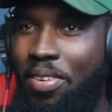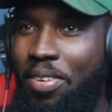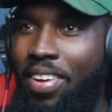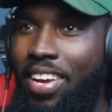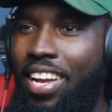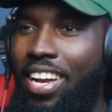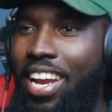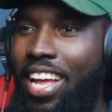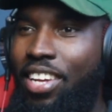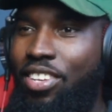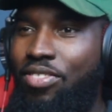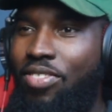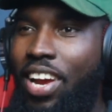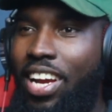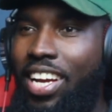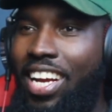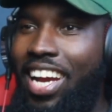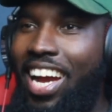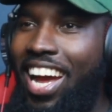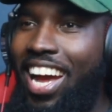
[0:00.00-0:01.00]
Next
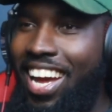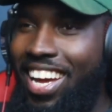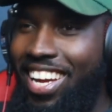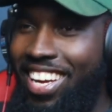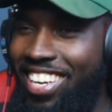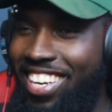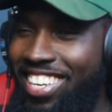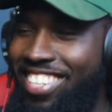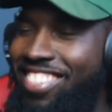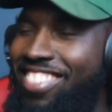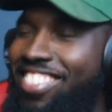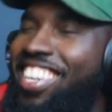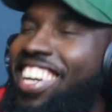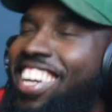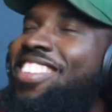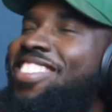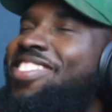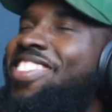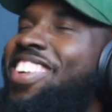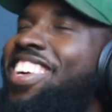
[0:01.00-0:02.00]
record. Next
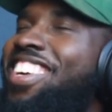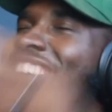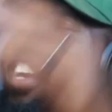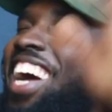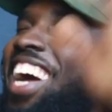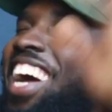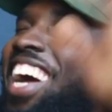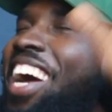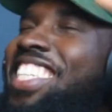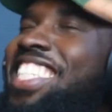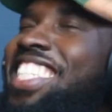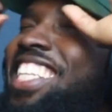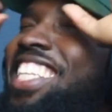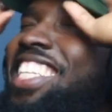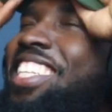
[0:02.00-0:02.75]
record. I'm excited